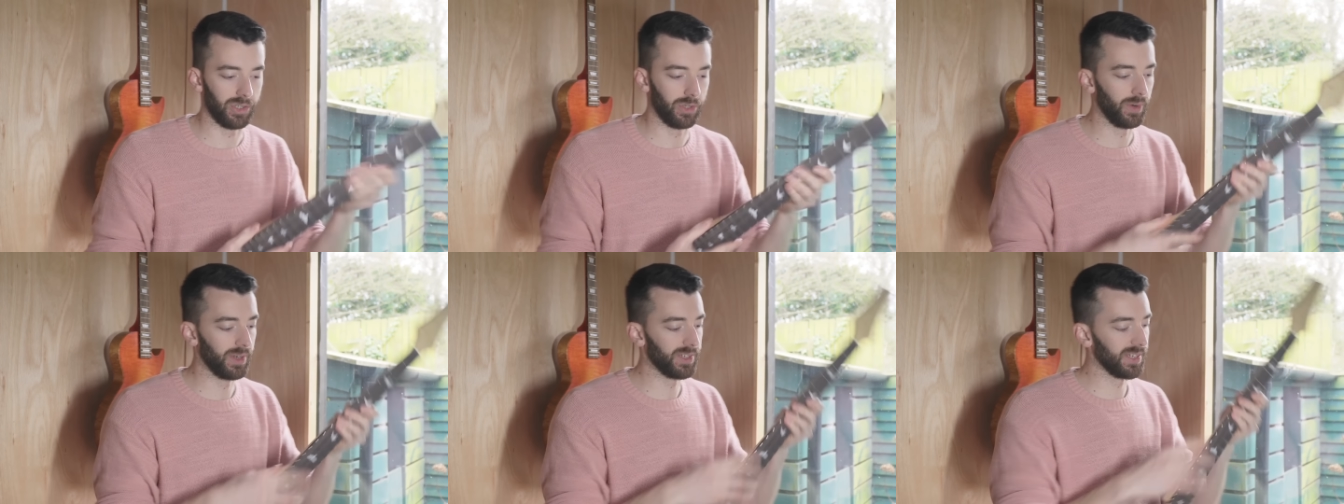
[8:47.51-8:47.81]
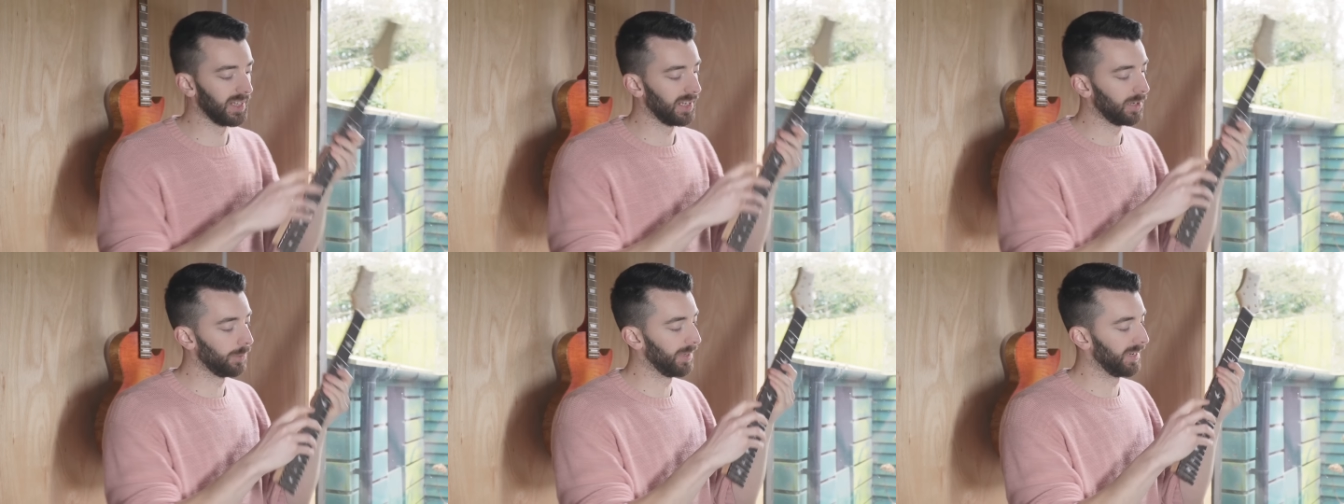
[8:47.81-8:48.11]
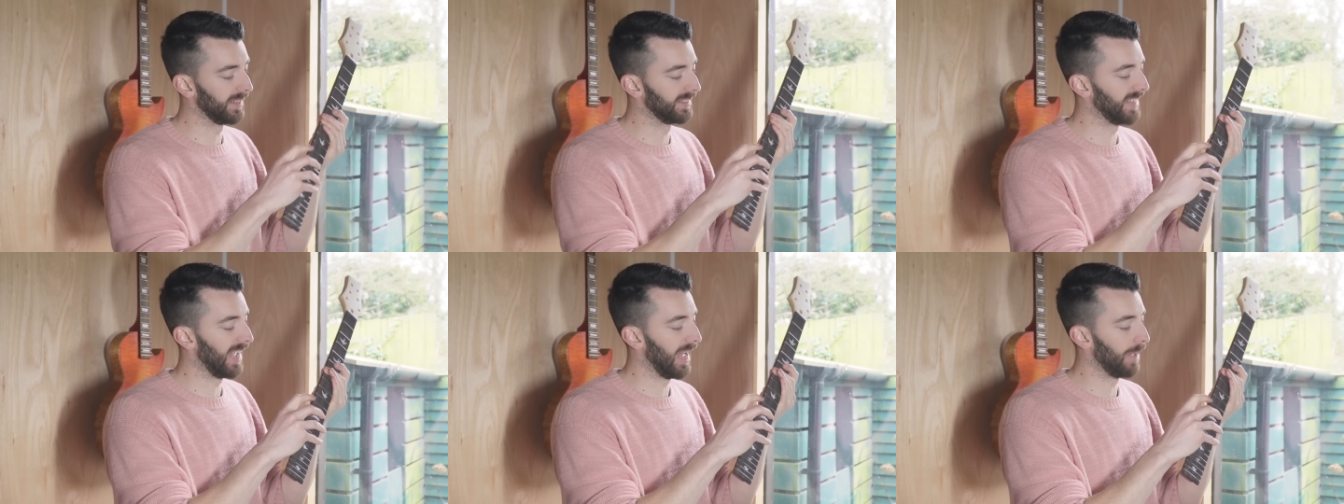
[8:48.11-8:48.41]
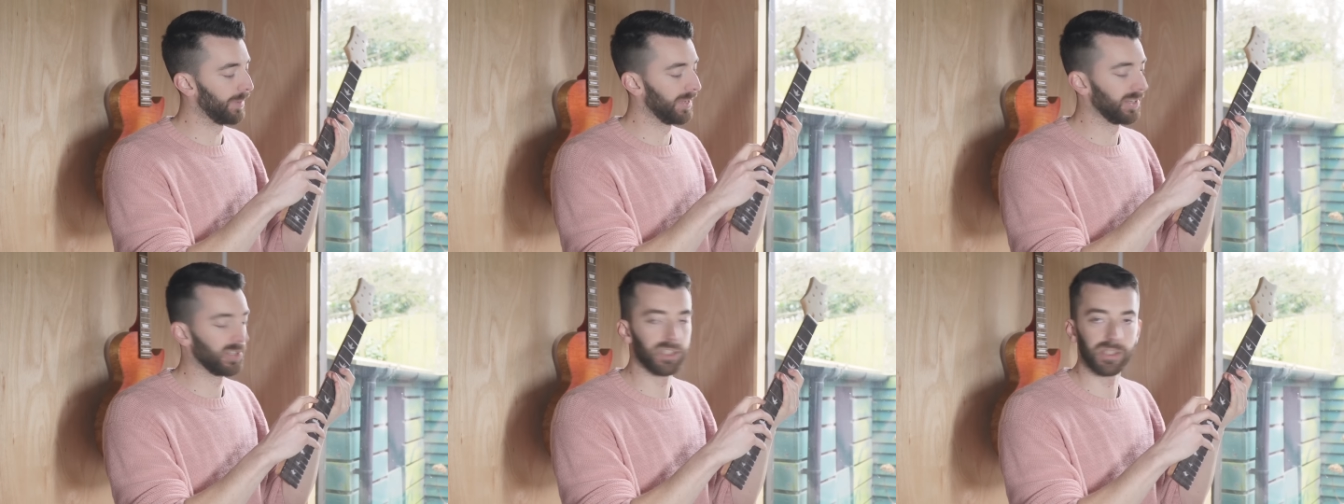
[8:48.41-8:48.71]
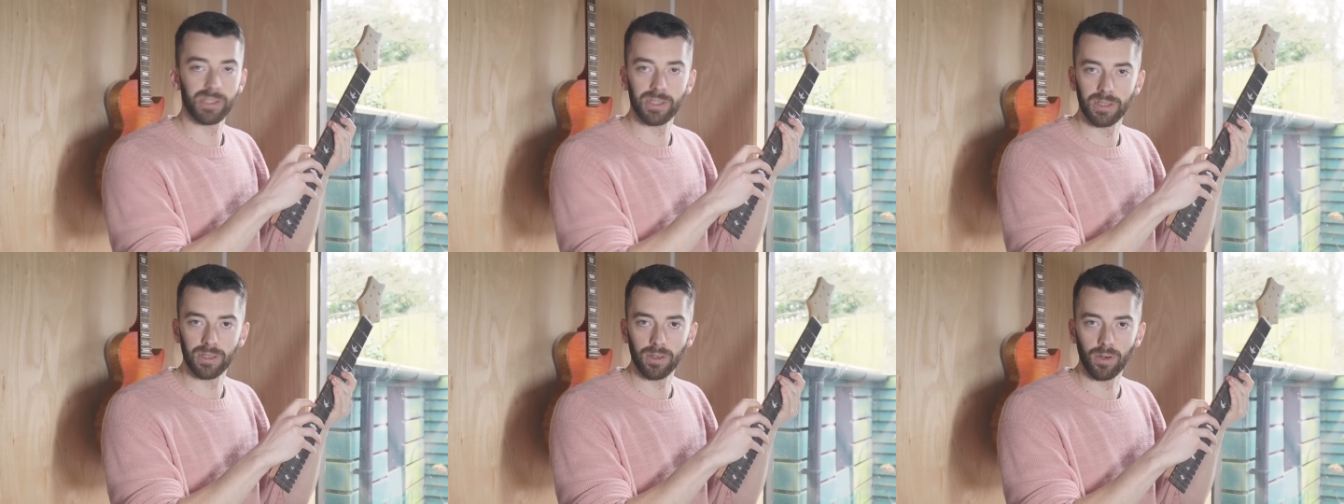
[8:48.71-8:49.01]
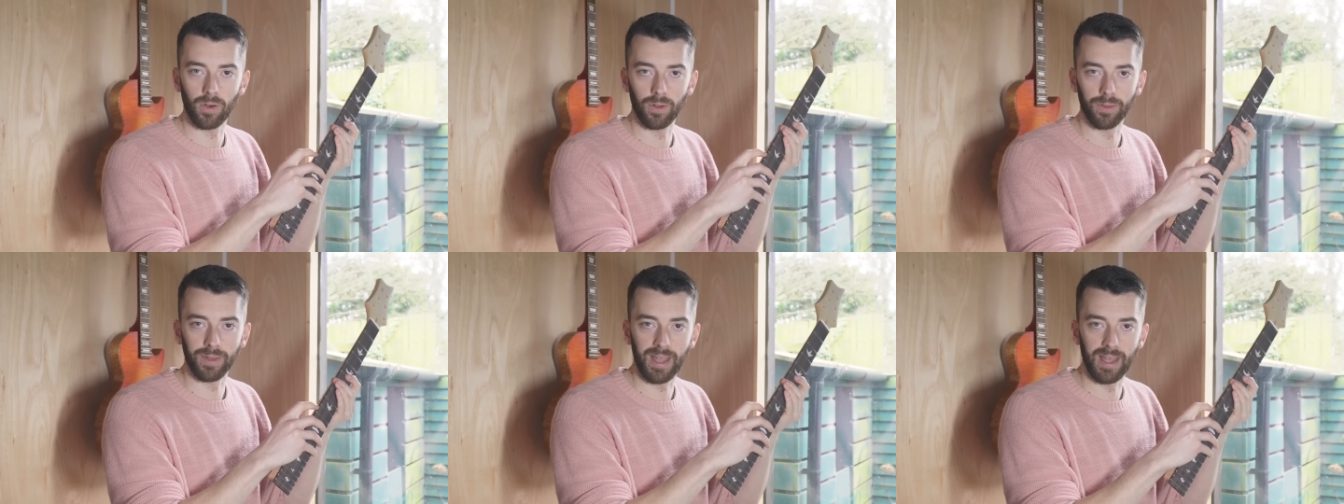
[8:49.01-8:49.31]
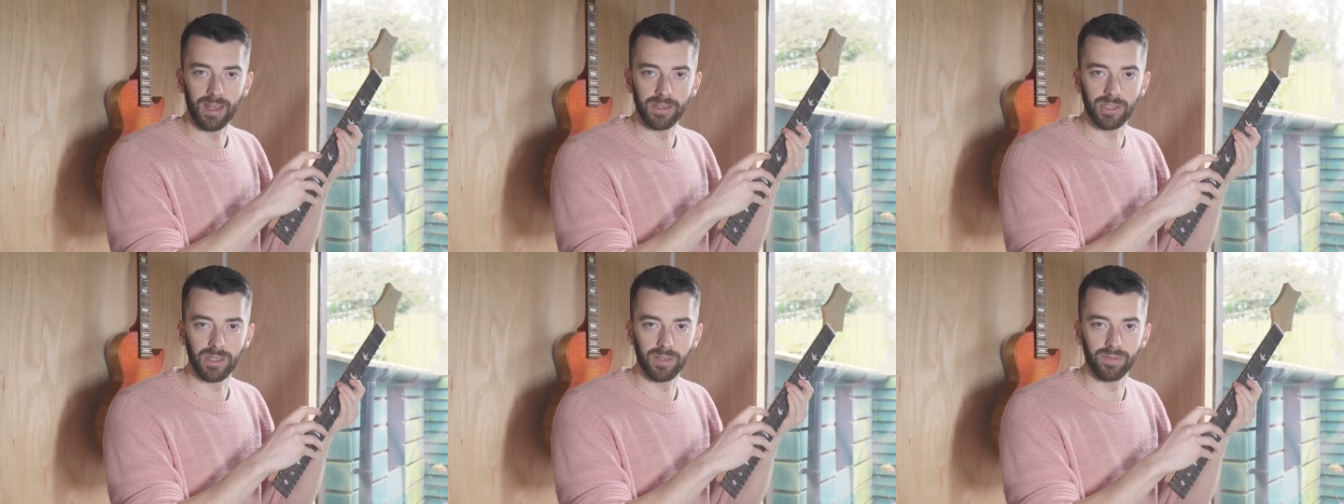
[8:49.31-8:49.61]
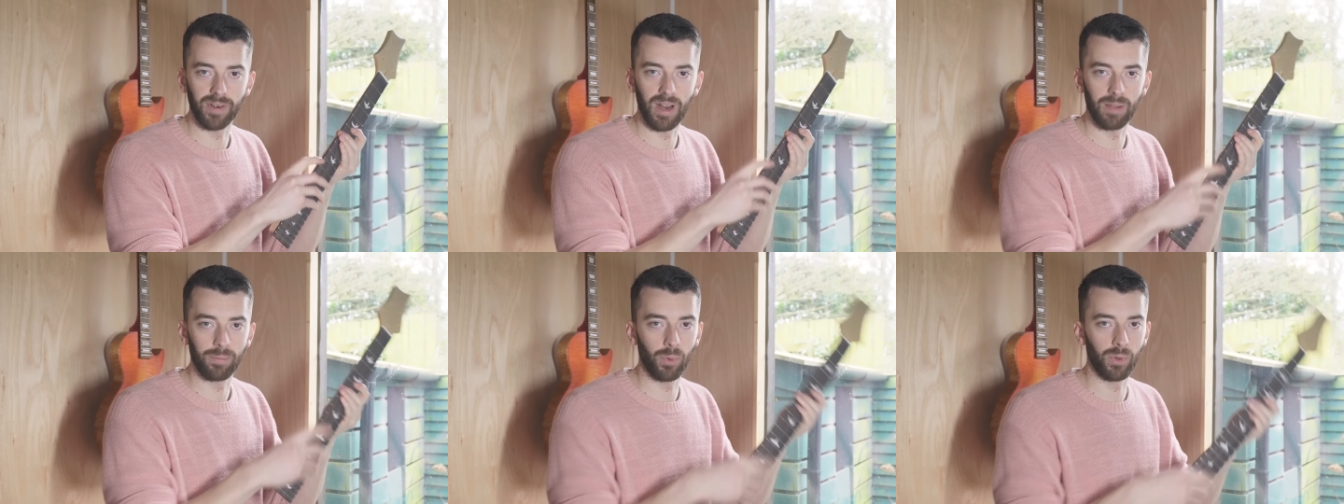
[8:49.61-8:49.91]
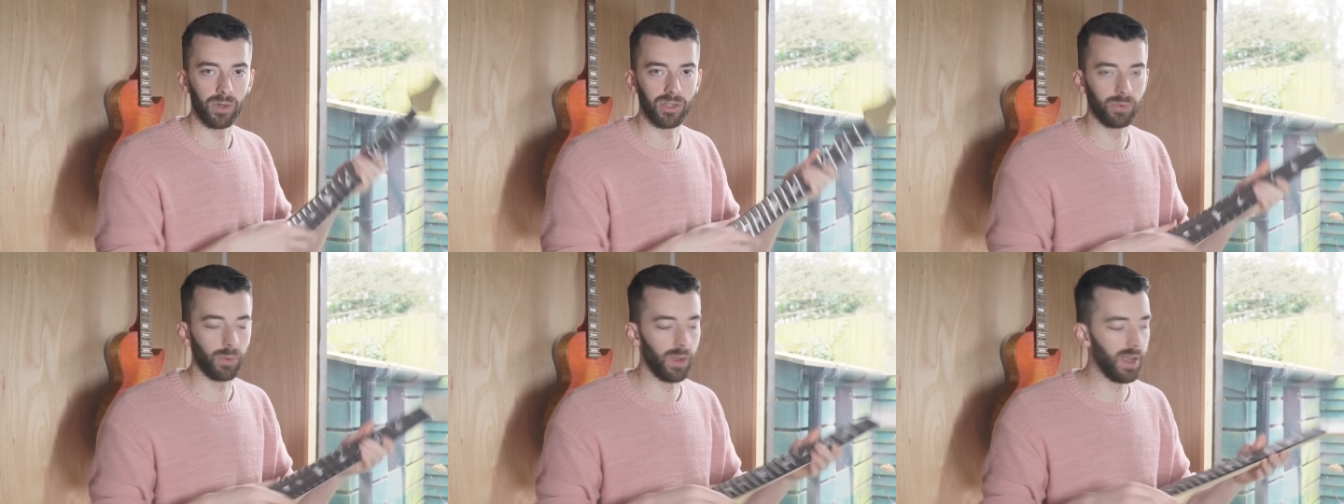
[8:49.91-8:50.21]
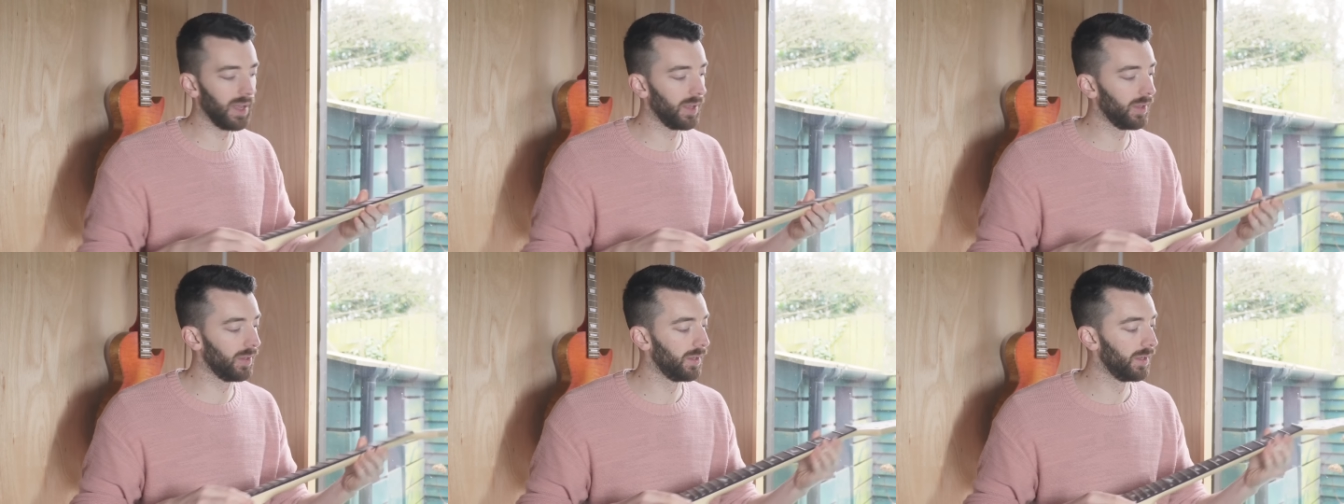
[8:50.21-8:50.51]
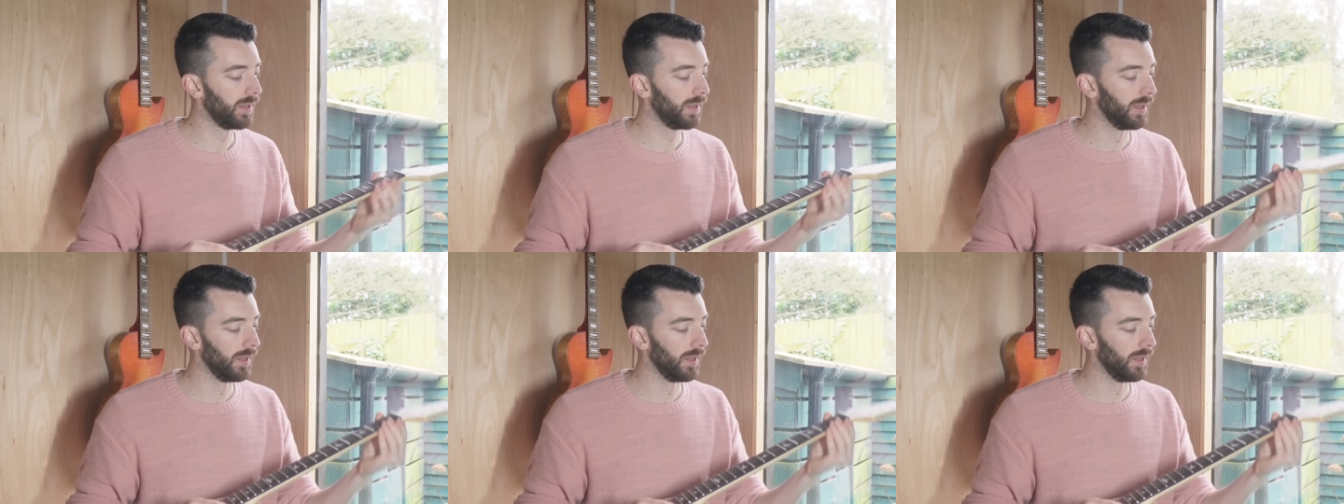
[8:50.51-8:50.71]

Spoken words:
There is a little bit of damage on the edge of the fretboard as well.